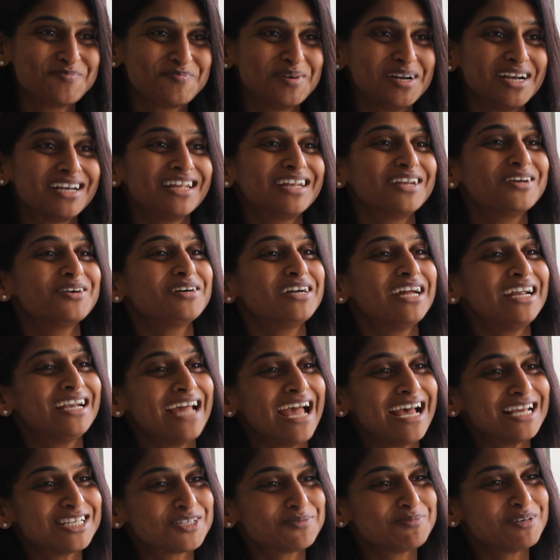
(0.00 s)
but it
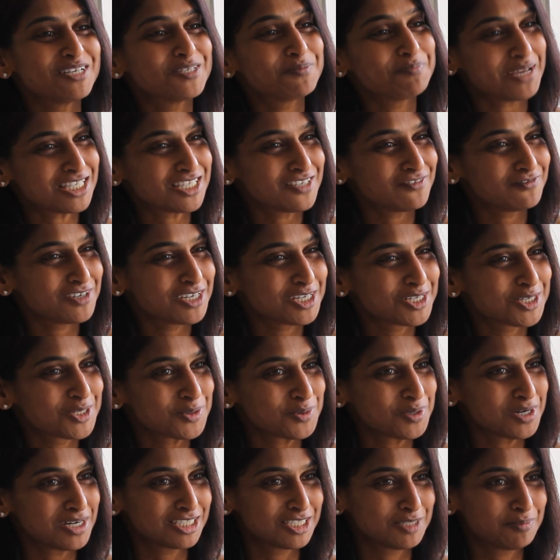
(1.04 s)
has to be specific
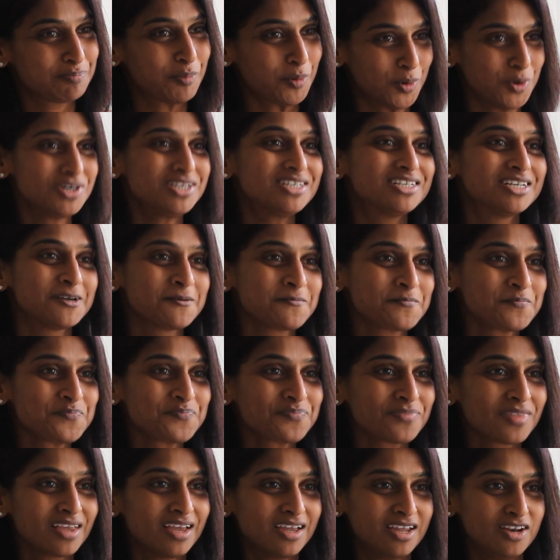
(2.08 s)
to a sport.
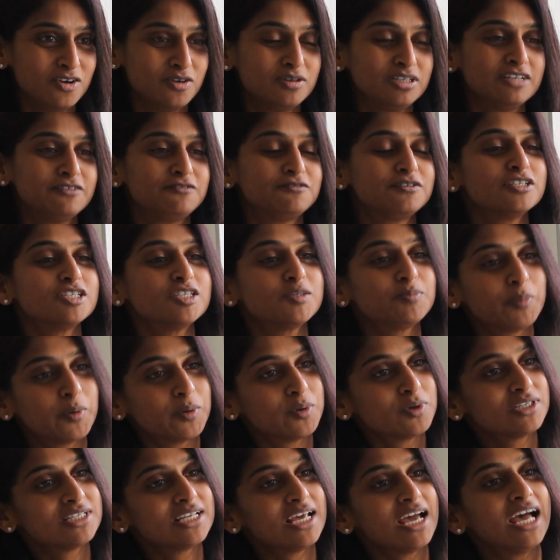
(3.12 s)
Different
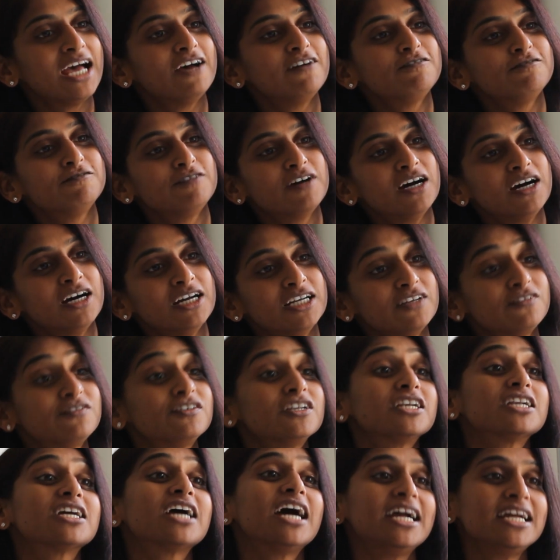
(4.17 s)
sports have
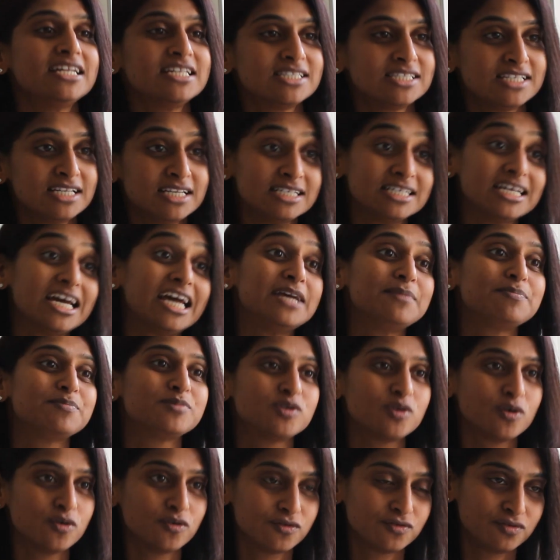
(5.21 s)
different kinds and types
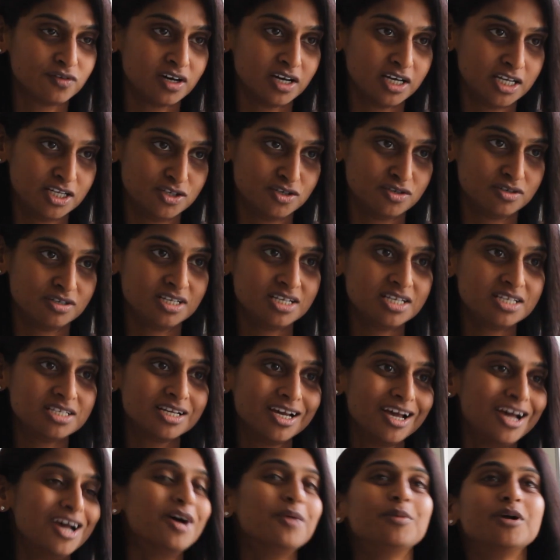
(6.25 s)
of injuries.
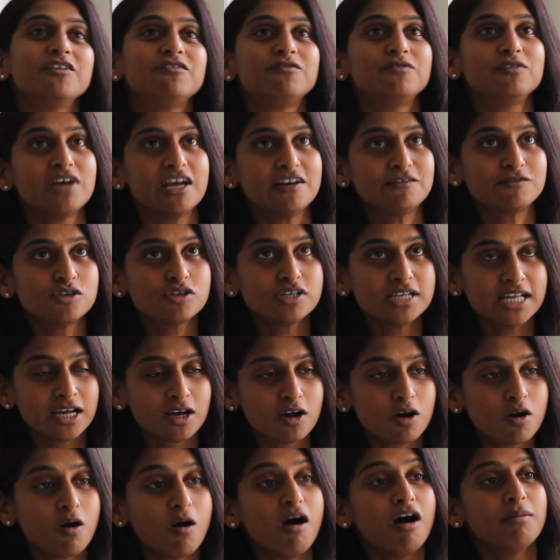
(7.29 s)
But if we have to
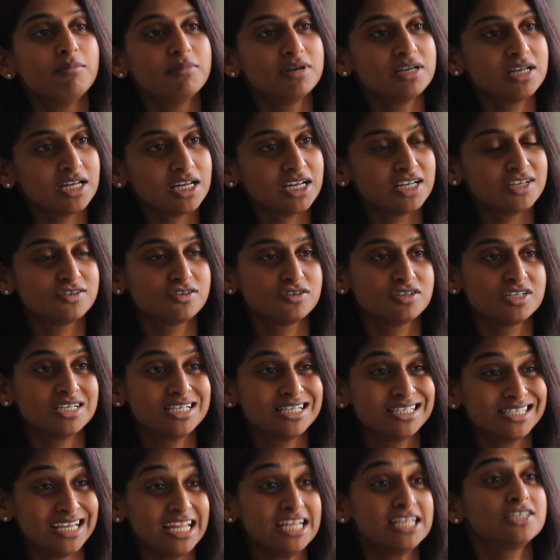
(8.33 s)
take common
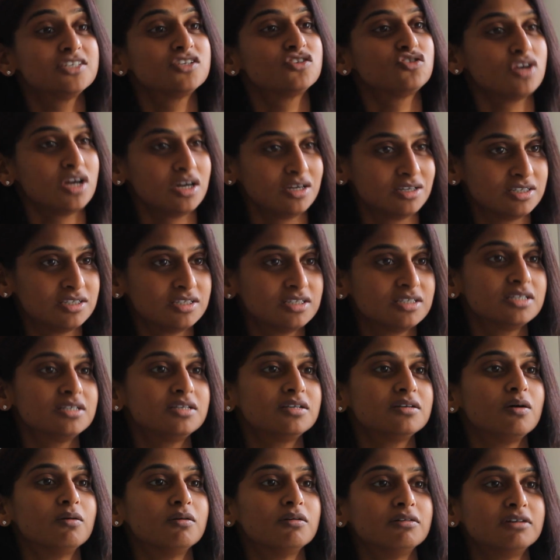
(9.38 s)
injuries in
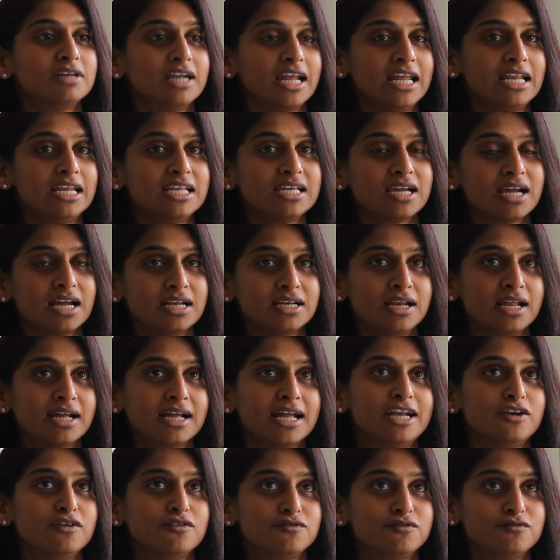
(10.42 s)
structure or any
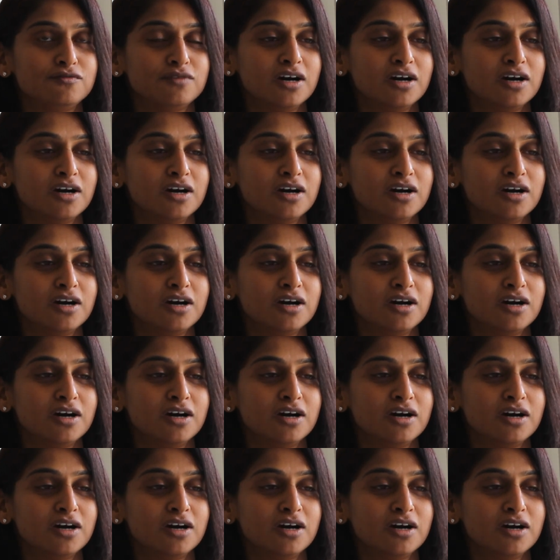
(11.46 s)
kind of